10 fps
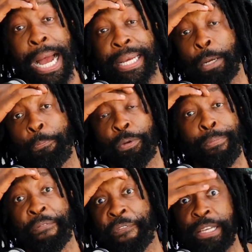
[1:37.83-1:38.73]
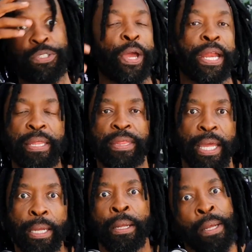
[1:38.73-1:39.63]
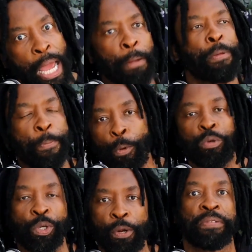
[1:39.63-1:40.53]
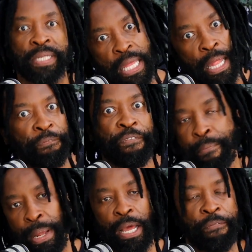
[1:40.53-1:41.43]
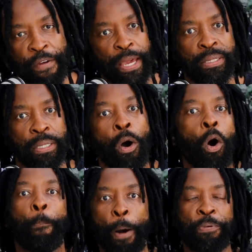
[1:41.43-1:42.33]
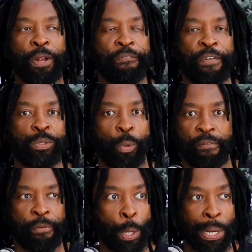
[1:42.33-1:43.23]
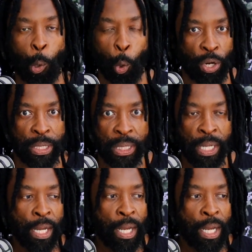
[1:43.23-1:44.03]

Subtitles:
I can put my face to anything and people will sort of see that familiar face or popular face, whatever you want to call it.